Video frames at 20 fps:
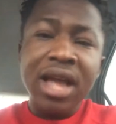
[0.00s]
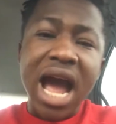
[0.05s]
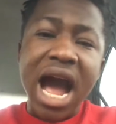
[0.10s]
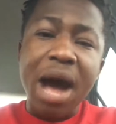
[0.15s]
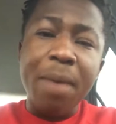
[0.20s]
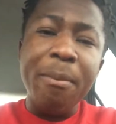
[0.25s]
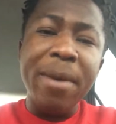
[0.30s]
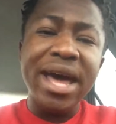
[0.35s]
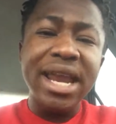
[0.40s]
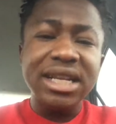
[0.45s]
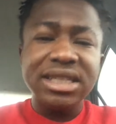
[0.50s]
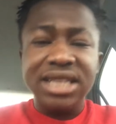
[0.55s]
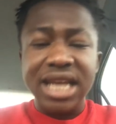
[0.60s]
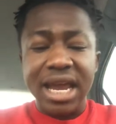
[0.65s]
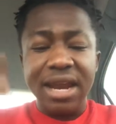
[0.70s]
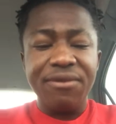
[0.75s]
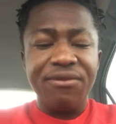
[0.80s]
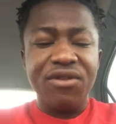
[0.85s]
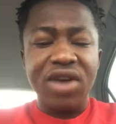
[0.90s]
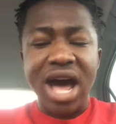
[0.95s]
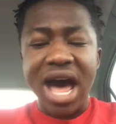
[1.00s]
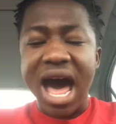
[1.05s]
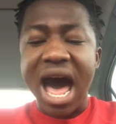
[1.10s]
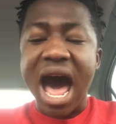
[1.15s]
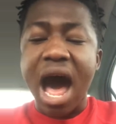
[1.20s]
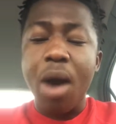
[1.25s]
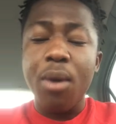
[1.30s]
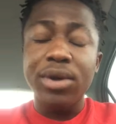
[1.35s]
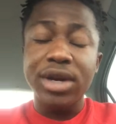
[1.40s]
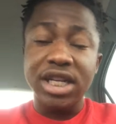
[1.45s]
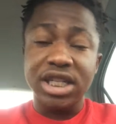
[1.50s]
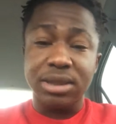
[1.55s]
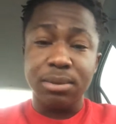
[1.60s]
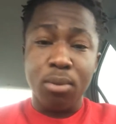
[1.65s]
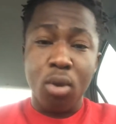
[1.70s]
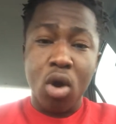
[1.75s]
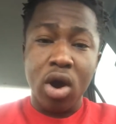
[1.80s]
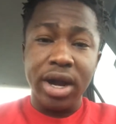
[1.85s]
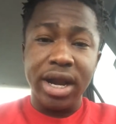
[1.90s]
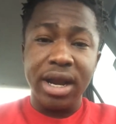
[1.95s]
I meditated for an hour this
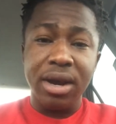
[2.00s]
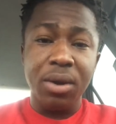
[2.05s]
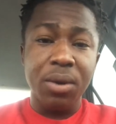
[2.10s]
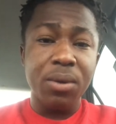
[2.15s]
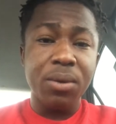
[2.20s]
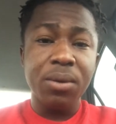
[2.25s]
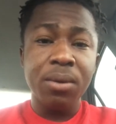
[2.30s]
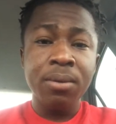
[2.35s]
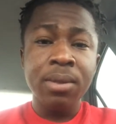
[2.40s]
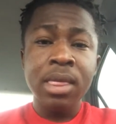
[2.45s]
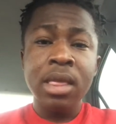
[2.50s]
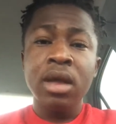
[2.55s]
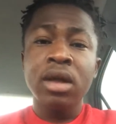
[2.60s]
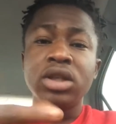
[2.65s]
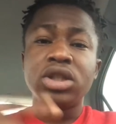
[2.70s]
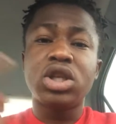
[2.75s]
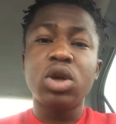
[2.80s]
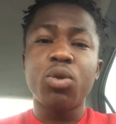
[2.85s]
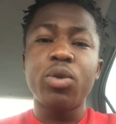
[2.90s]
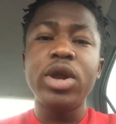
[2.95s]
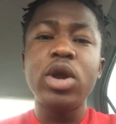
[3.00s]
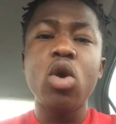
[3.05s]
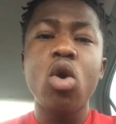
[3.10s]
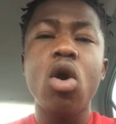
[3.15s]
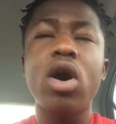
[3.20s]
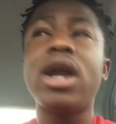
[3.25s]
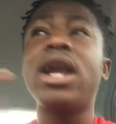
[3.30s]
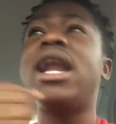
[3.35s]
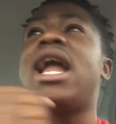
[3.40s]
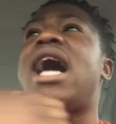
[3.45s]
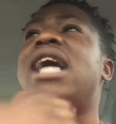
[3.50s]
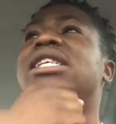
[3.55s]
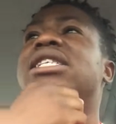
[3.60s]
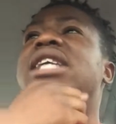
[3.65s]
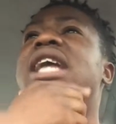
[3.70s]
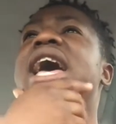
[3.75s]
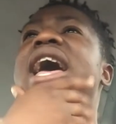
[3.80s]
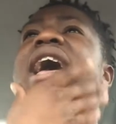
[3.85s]
morning to reorganize the